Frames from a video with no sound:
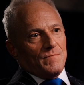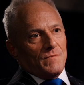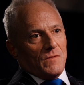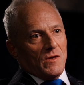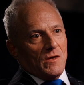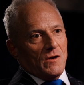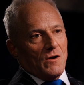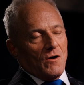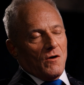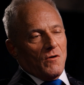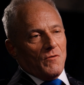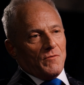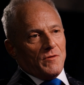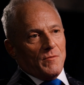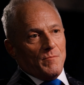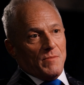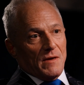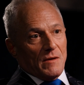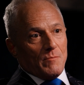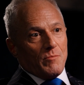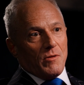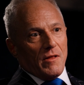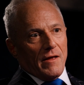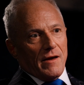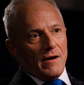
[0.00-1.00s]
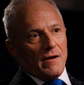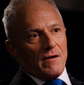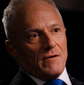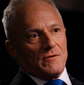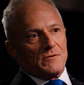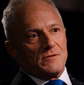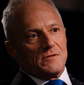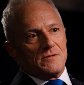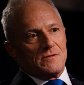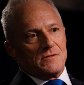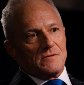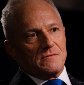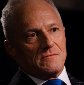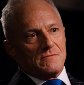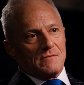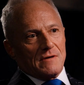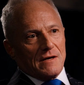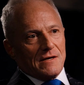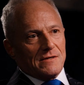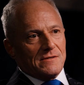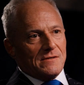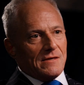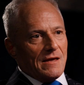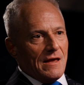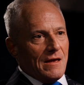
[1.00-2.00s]
you know, the big players, I
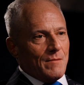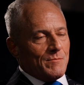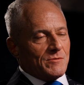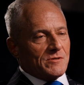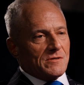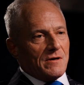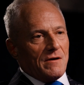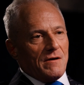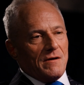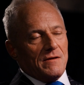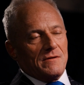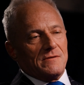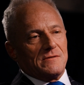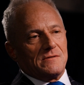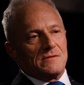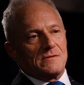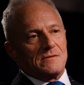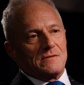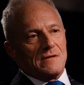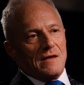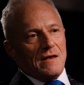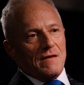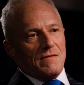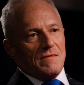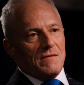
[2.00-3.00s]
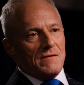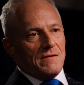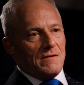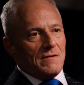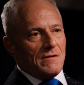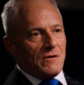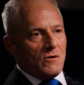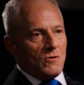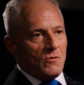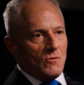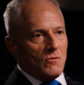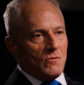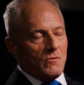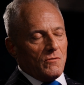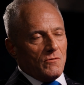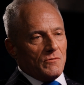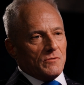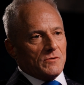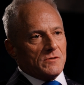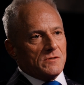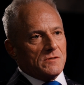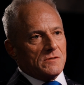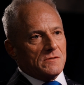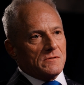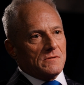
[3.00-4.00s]
guess the Amazons and mm. the mm.
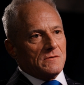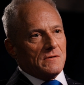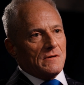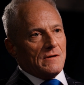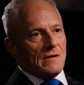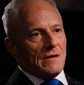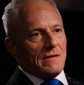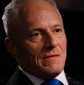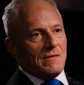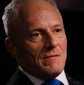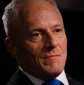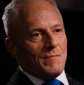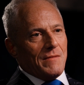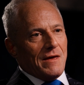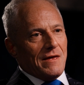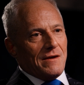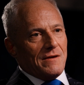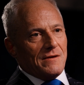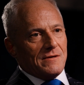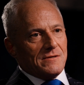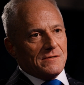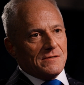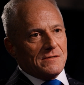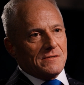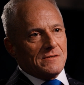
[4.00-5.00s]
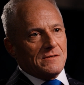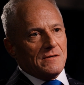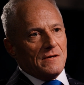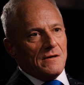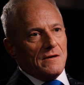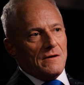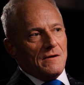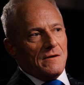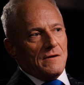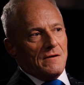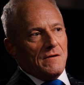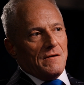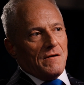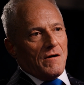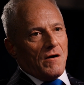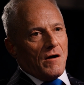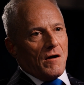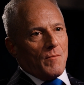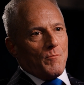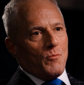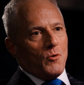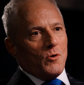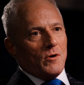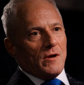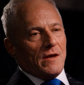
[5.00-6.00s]
Googles and the Metas mm.
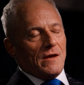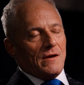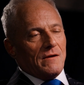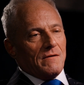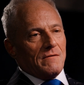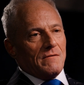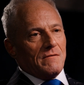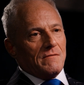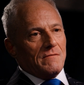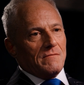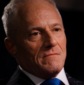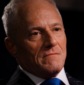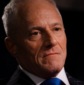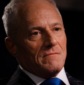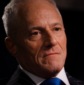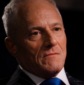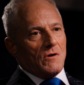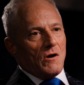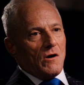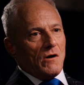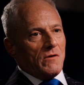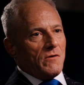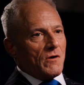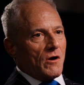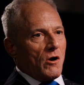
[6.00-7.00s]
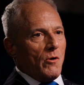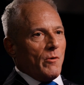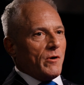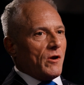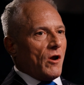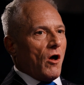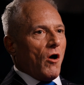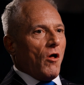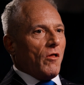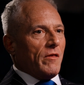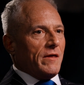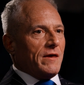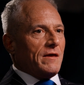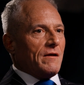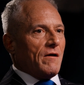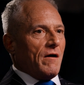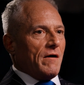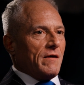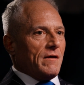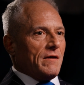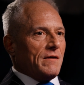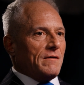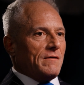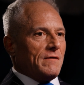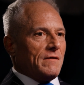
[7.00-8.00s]
are putting, they're going all in
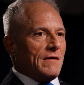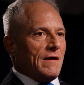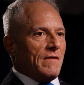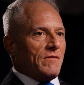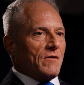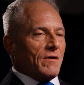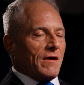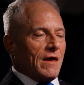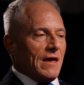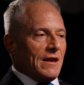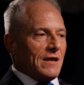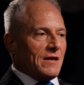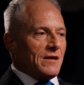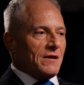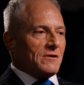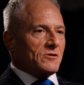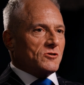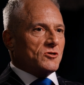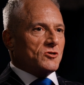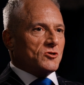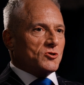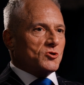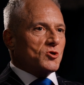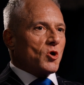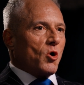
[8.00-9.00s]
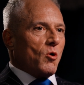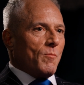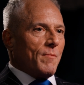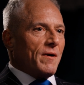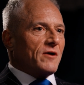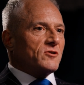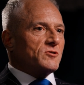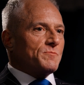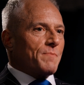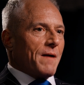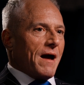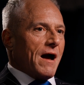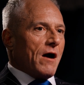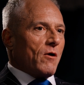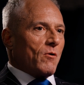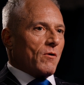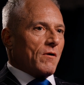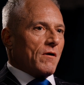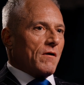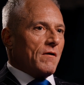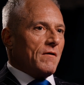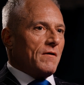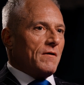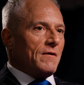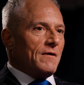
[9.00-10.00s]
on it and they're getting so much
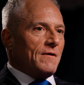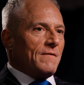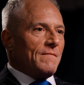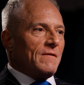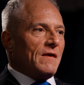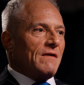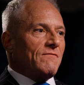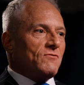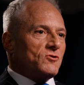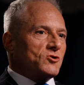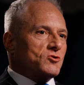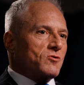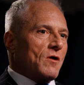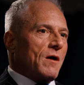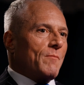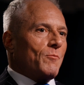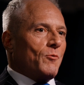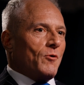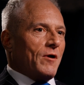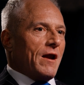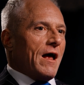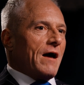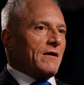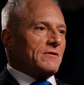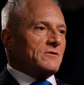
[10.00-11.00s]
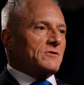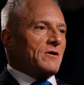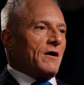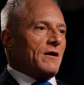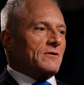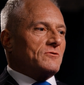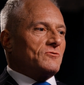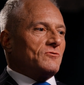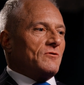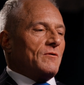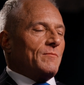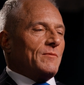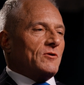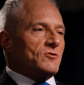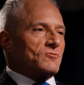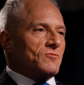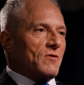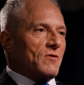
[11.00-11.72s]
power. Even Trump went out and talked to him, and